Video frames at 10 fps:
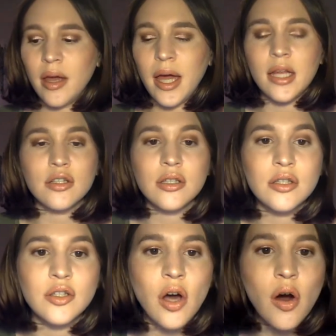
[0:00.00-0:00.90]
and it's
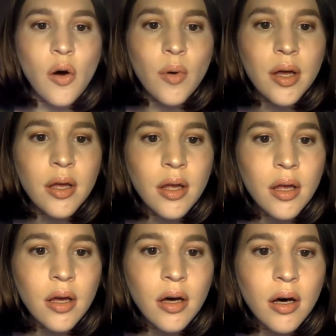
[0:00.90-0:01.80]
just so,
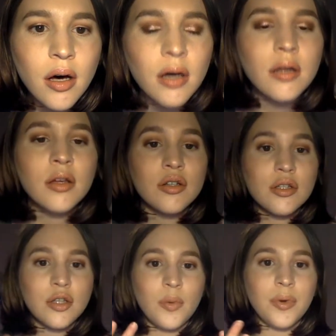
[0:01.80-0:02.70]
oh, they're
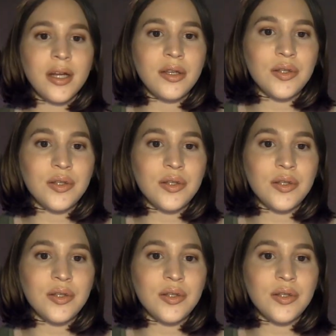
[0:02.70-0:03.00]
just so pretty.